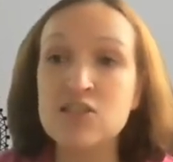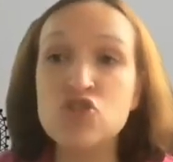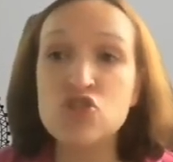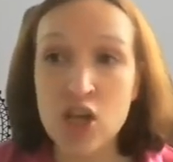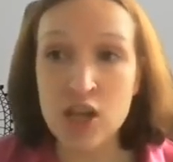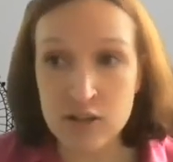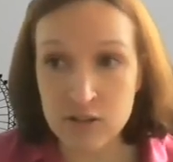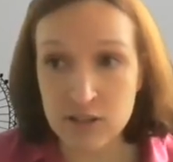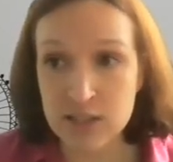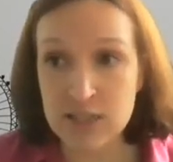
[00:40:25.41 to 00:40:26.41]
in
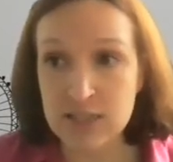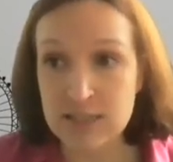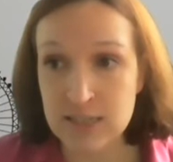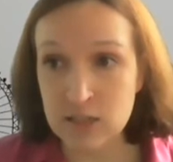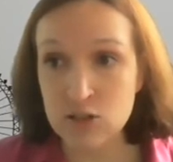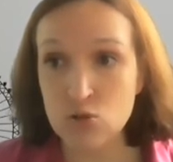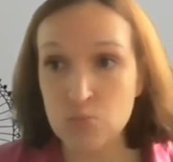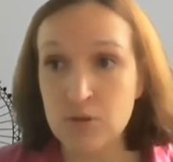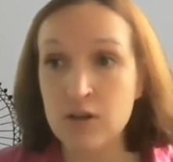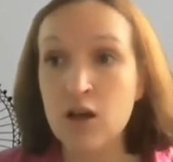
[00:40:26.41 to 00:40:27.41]
general is considered to
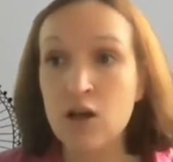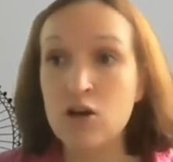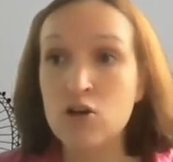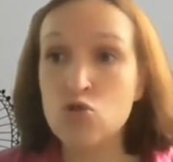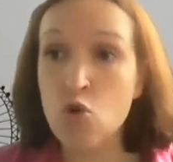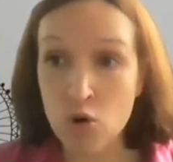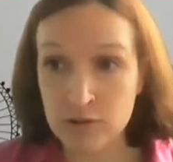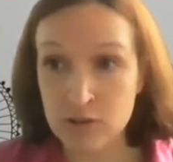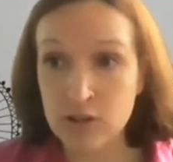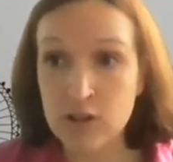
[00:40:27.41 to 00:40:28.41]
be wrong.